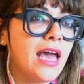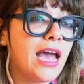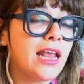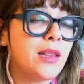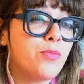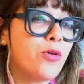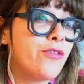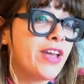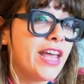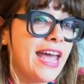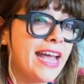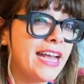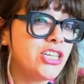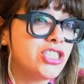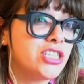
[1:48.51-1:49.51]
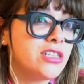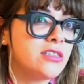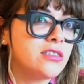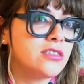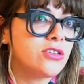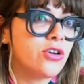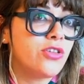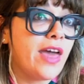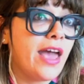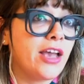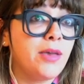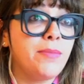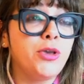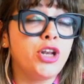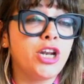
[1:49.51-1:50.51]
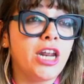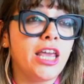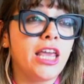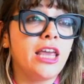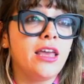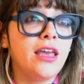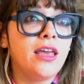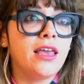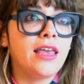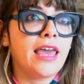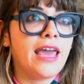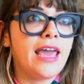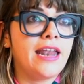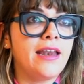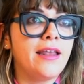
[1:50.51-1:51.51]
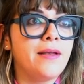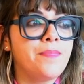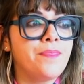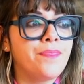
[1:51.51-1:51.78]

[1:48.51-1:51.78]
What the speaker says: and the provocations so that community can